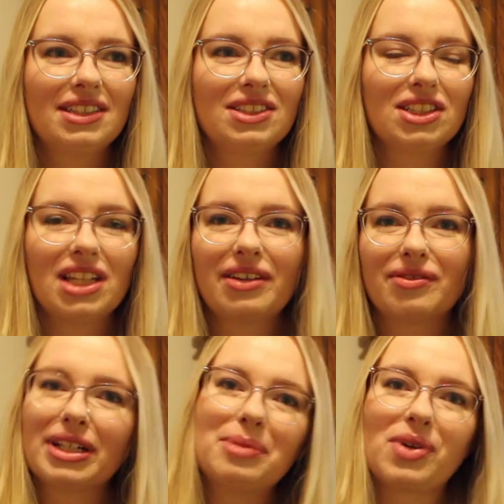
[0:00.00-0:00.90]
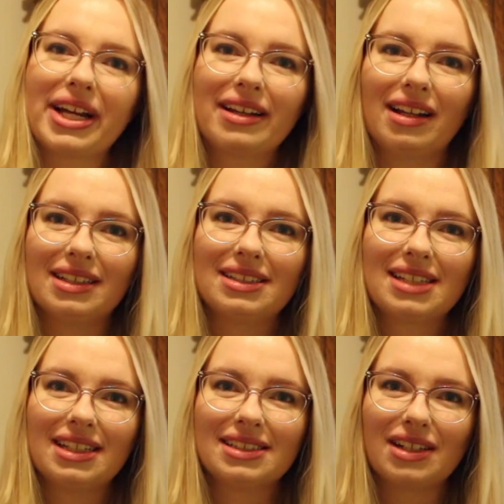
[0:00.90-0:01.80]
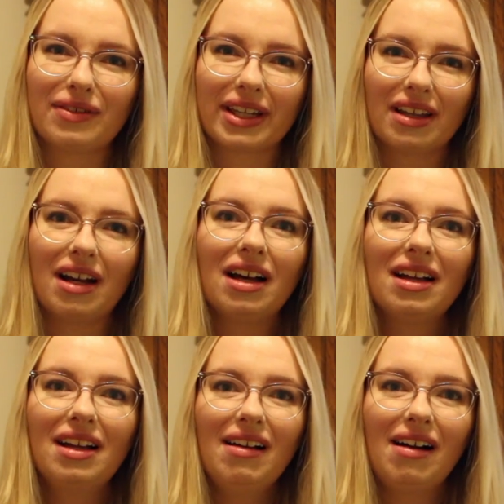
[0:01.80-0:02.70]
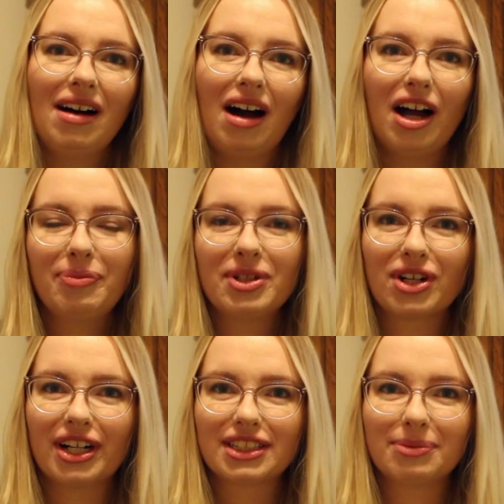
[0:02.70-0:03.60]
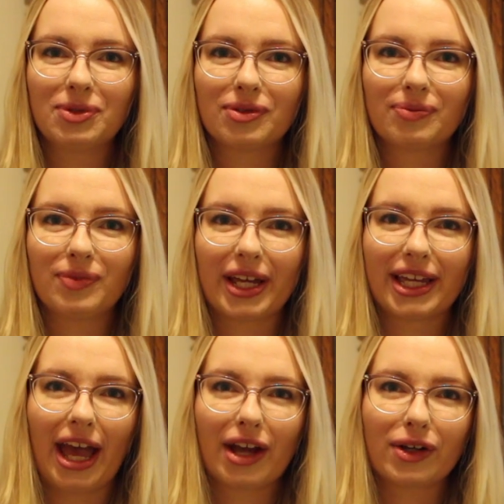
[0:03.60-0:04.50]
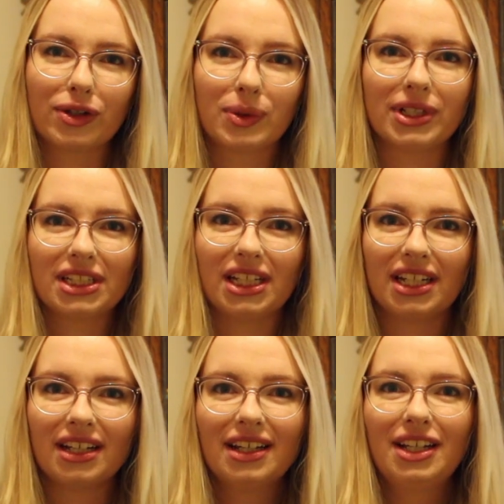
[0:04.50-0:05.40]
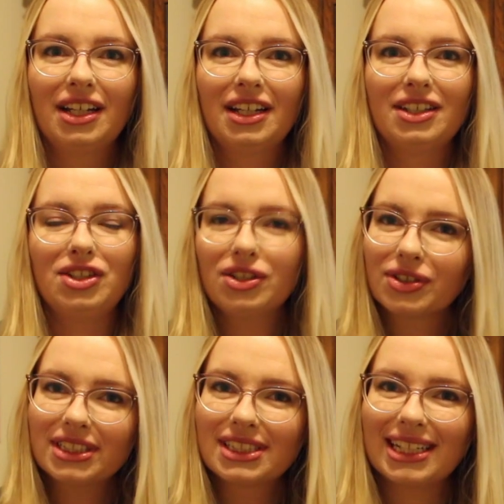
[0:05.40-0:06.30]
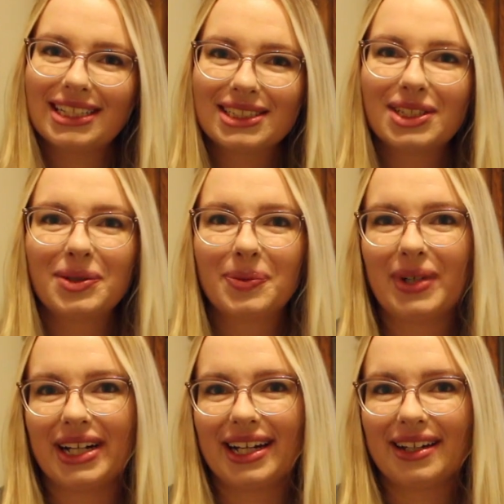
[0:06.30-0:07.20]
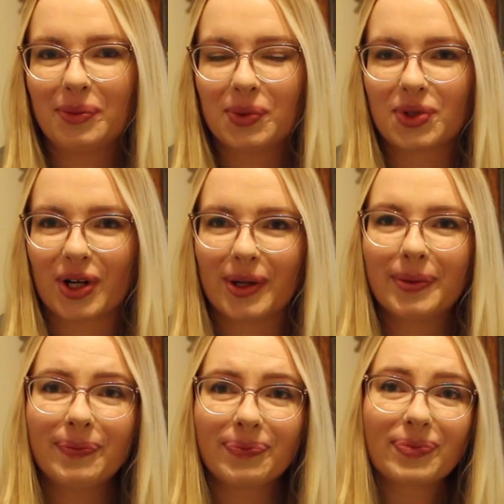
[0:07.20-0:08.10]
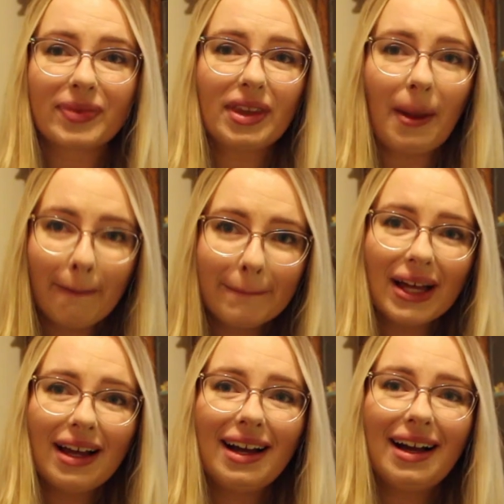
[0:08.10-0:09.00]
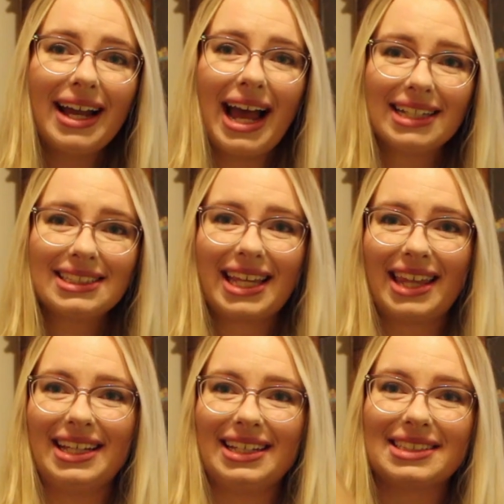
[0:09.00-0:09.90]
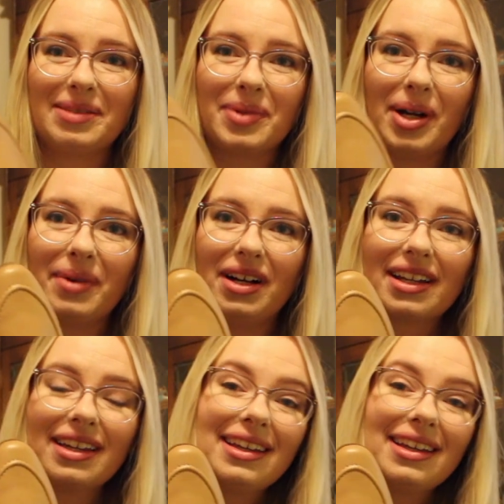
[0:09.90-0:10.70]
just like really bright colours and stuff like that. I've been trying to more like get good quality neutrals into my wardrobe, but I had to get these in Primark.